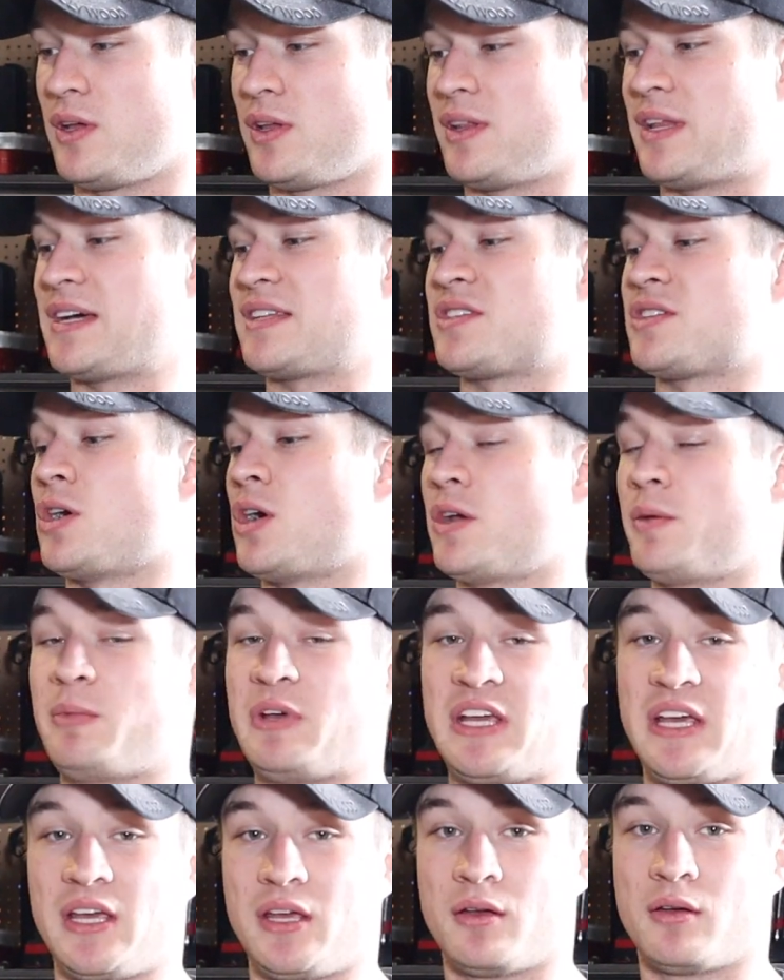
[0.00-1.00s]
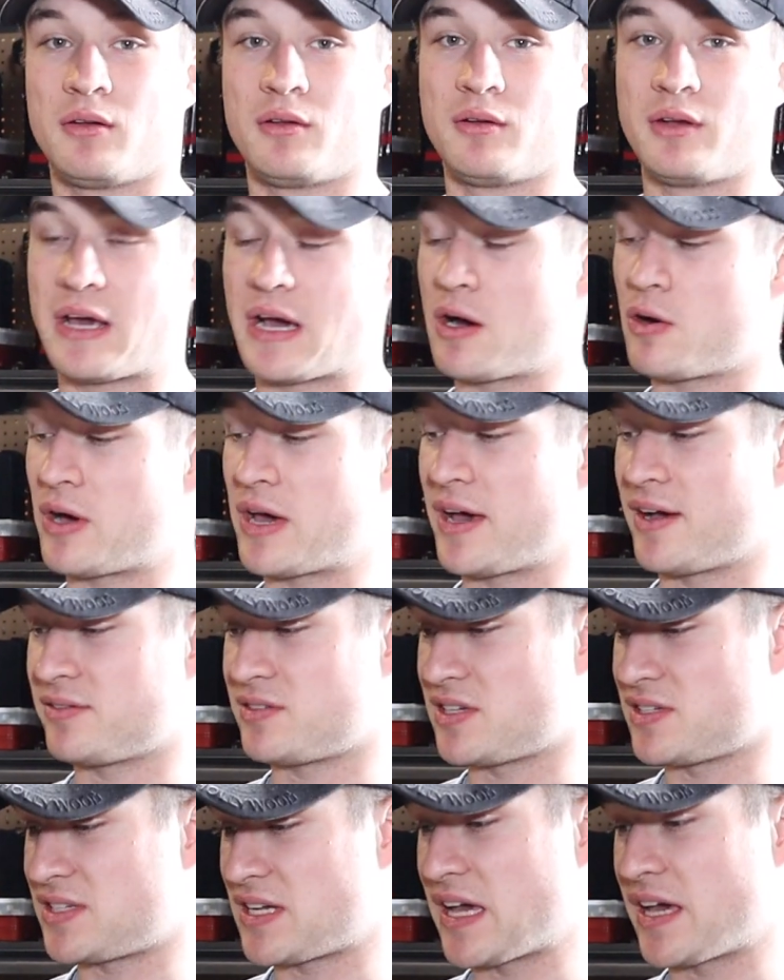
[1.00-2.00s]
that's on me. Now I have
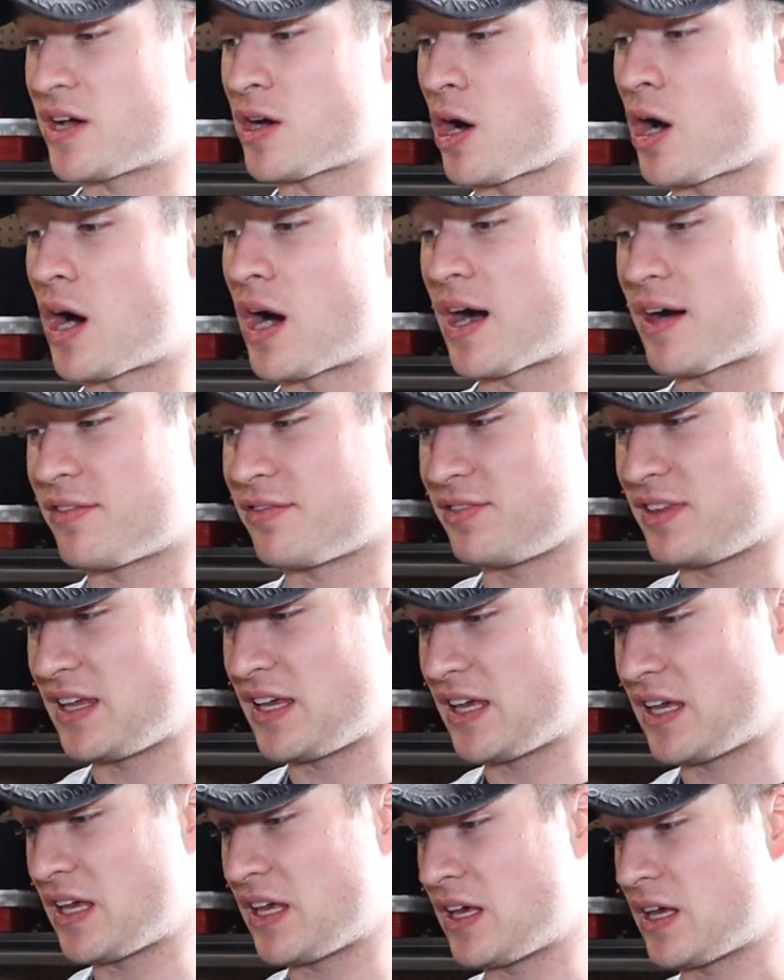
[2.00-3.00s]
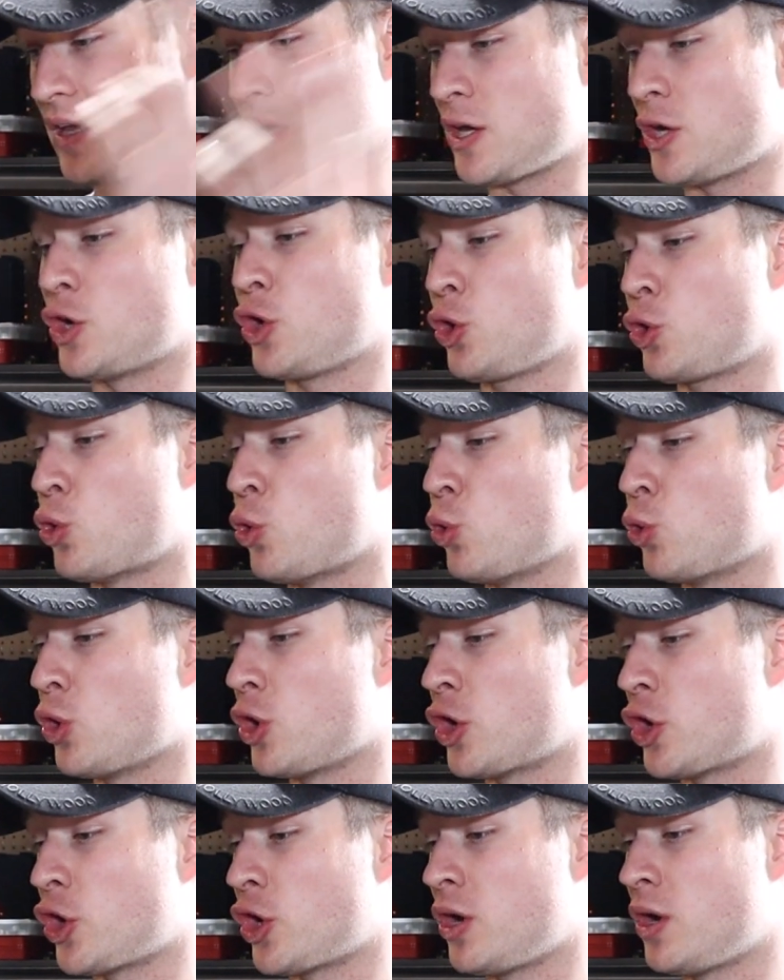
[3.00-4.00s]
to take off the
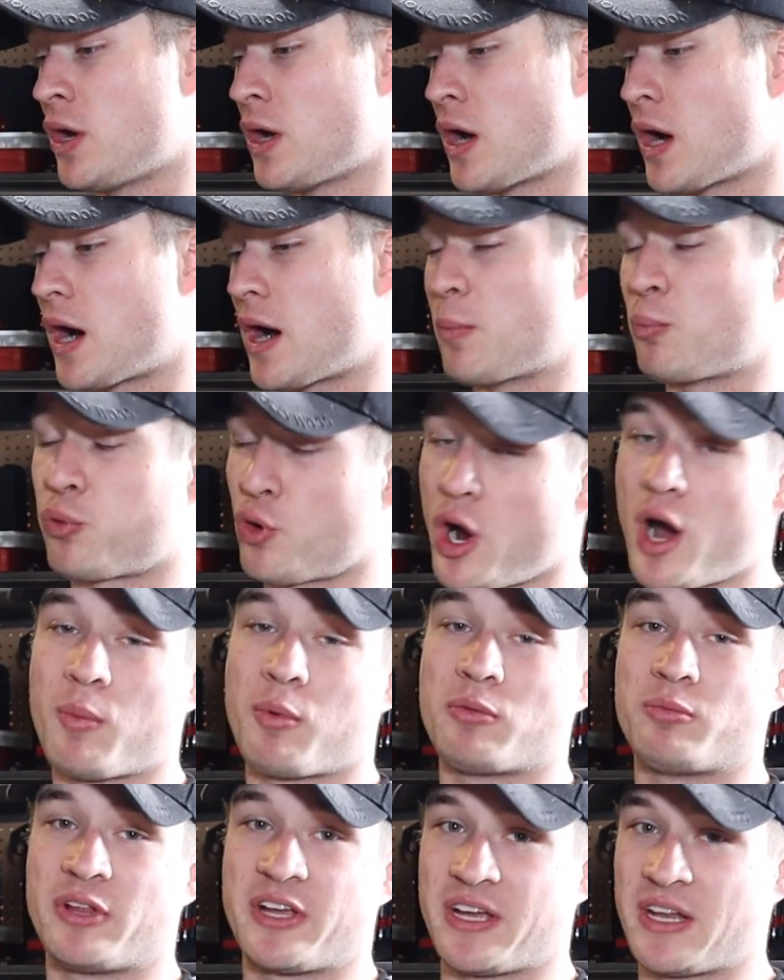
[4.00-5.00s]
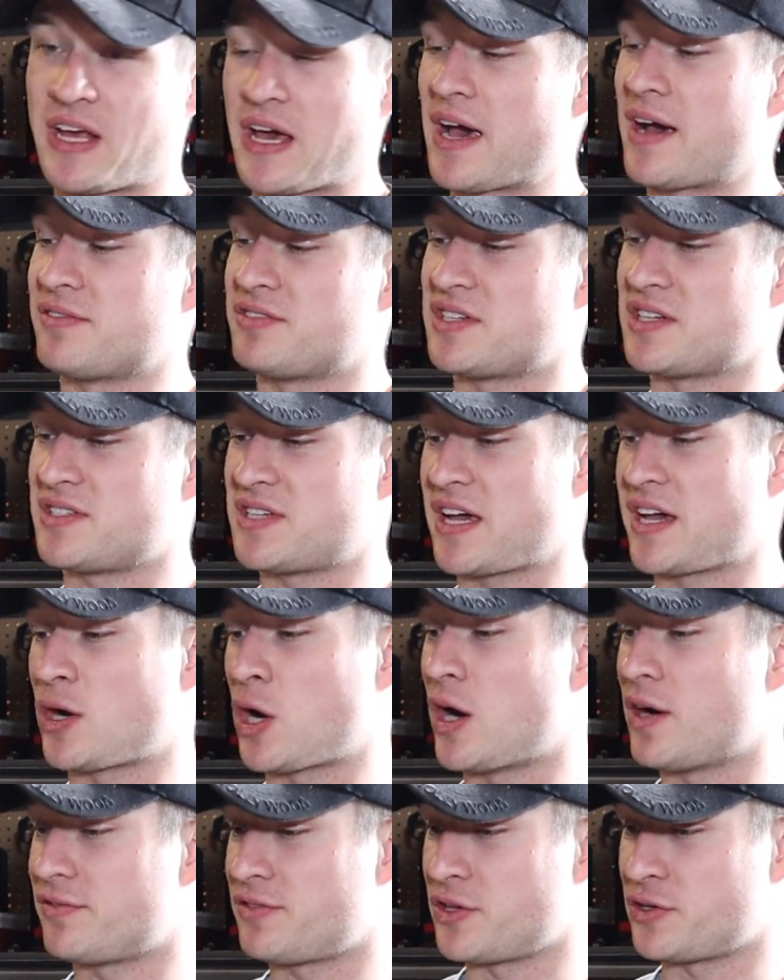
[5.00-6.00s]
intercooler. I'm probably going to have to take
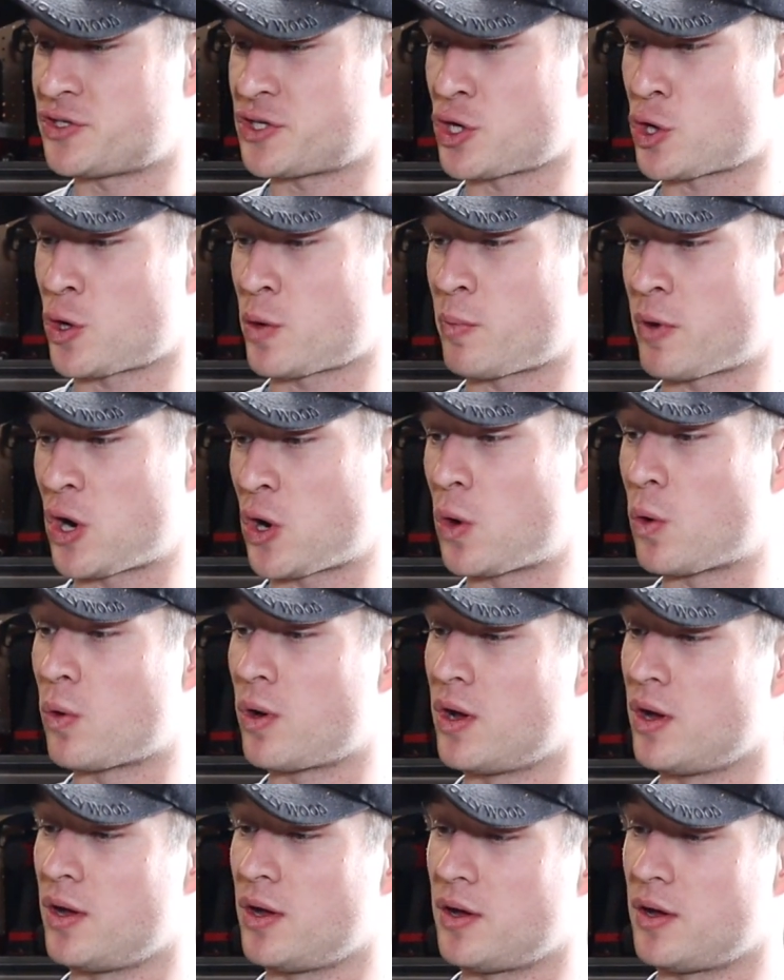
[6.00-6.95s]
off the turbo.